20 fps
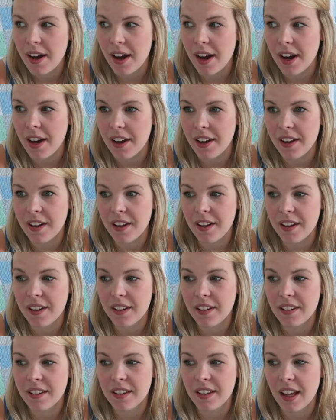
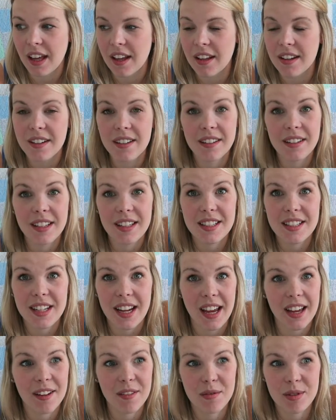And then his
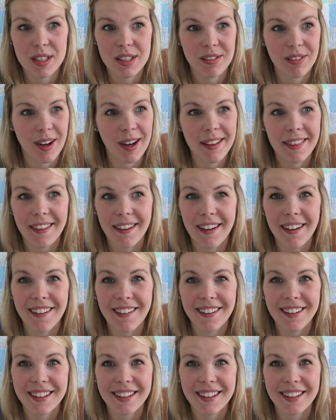head was right there,